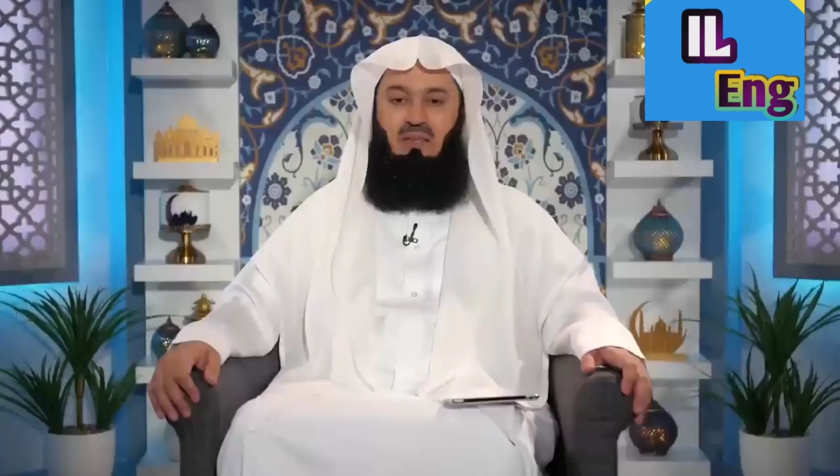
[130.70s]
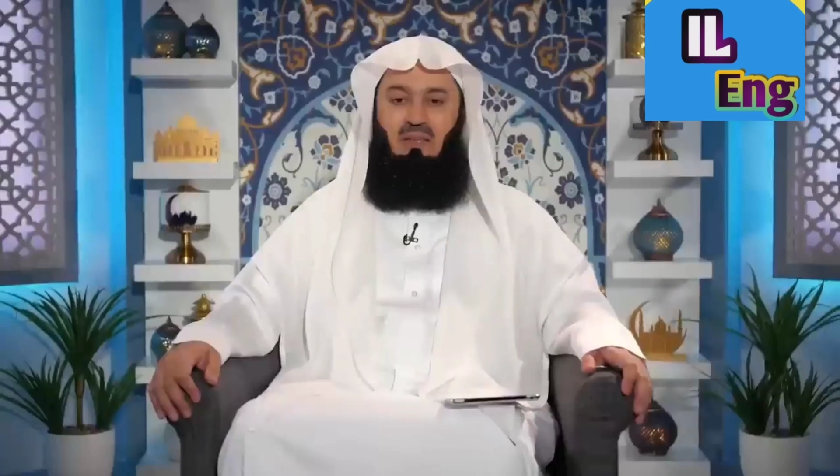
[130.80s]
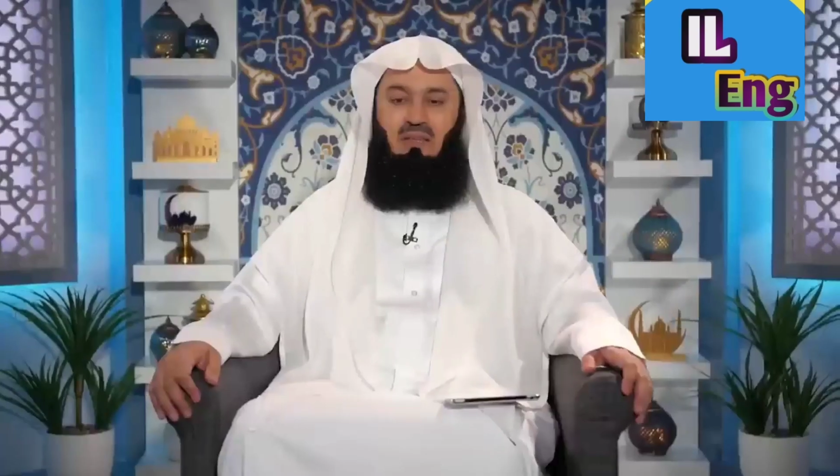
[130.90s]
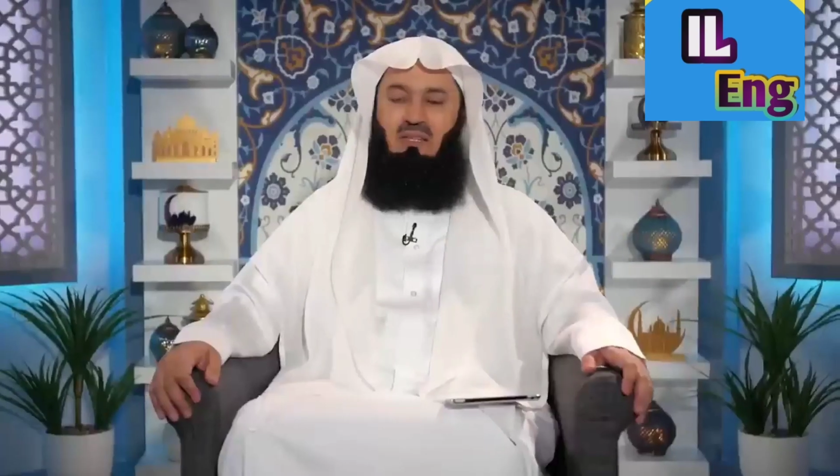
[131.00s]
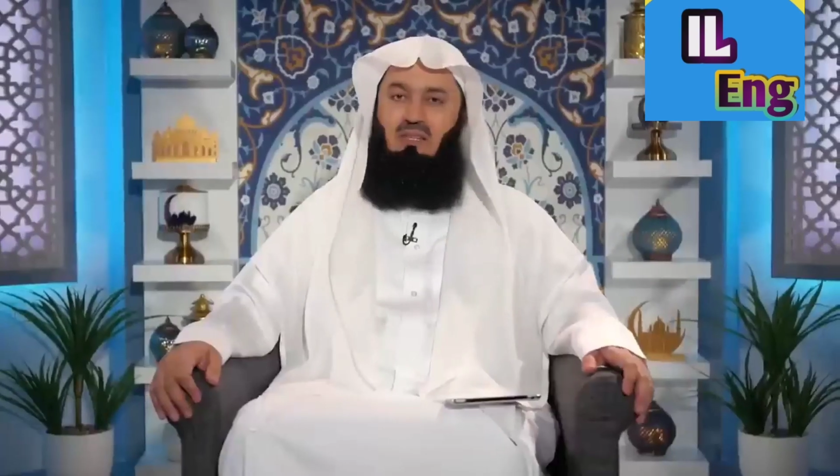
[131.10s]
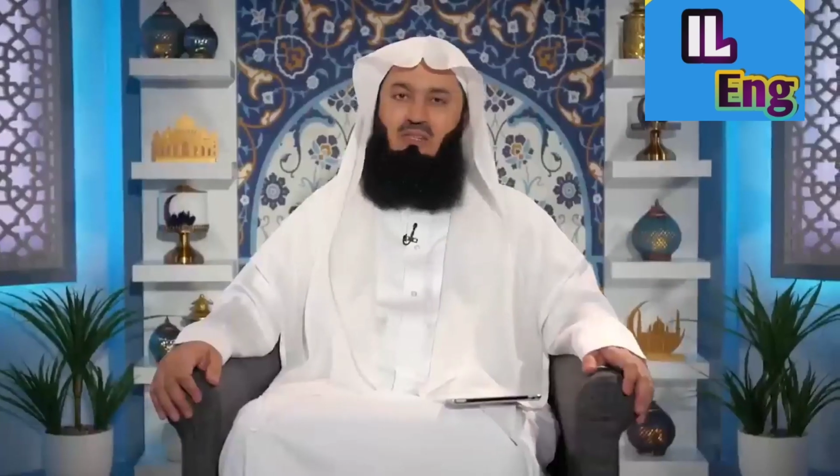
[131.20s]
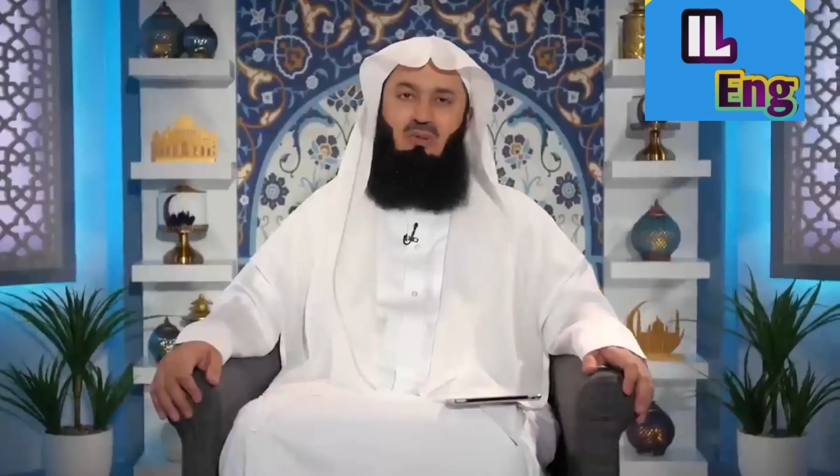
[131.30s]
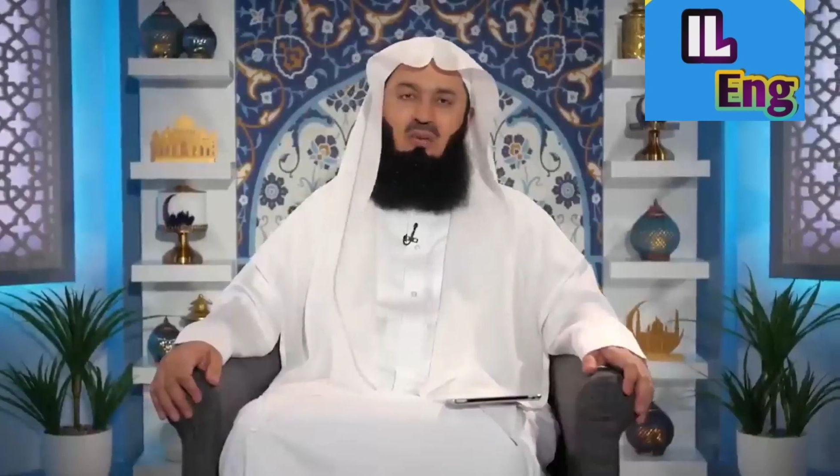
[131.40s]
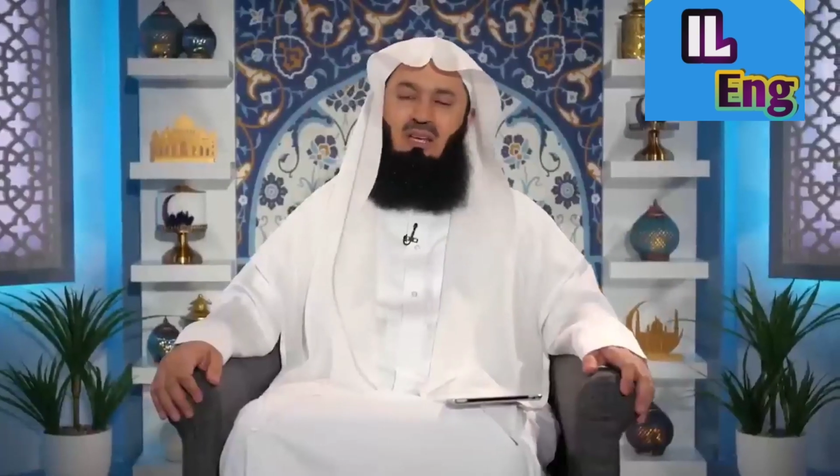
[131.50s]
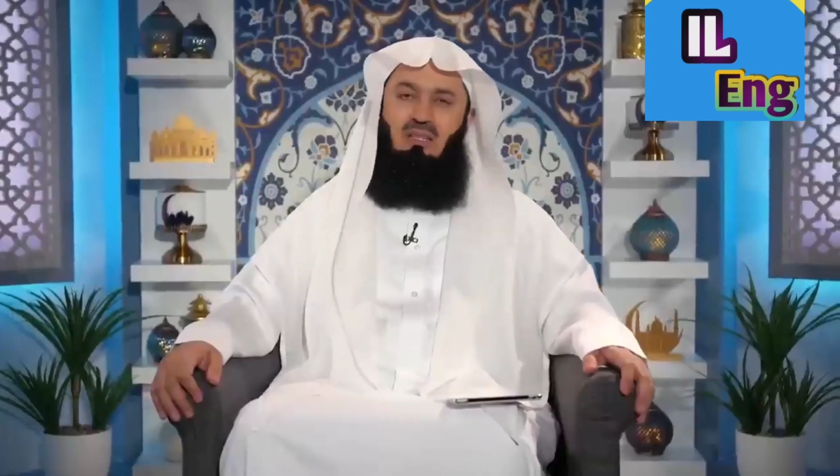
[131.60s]
They
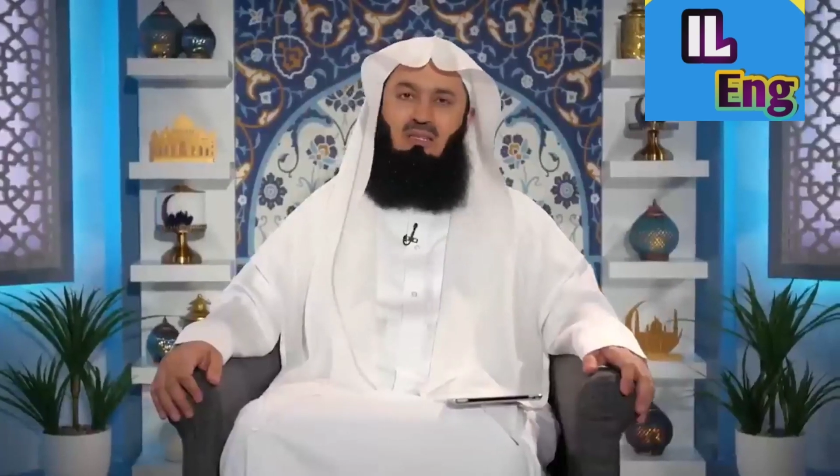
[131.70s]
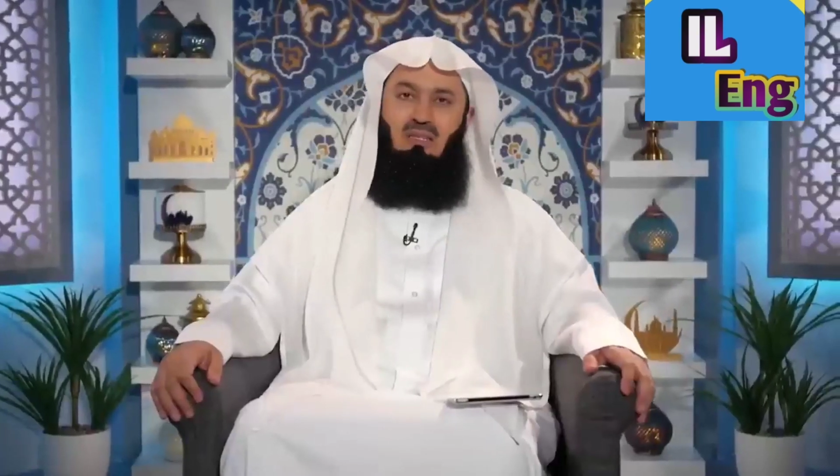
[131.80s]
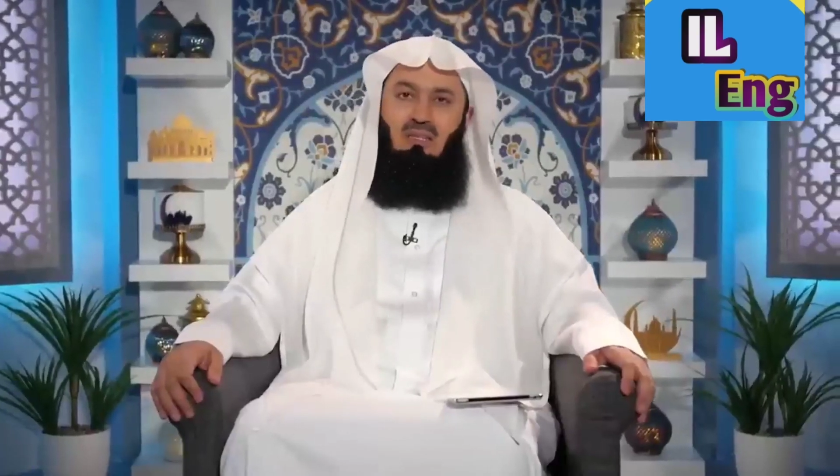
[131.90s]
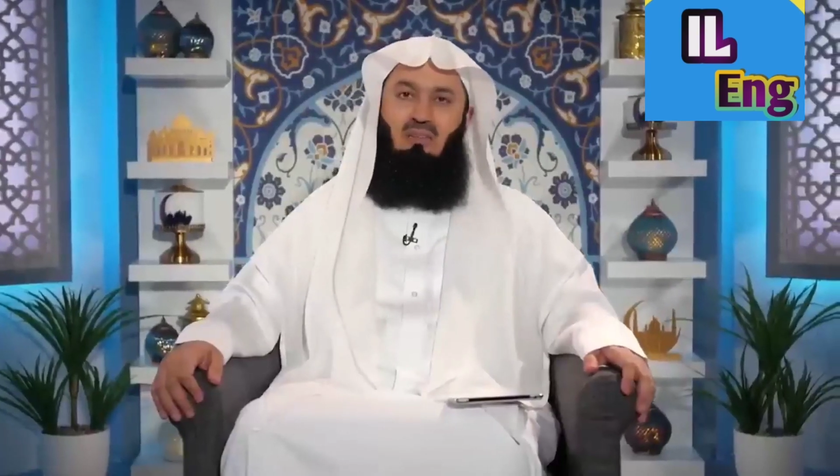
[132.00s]
disconnect. They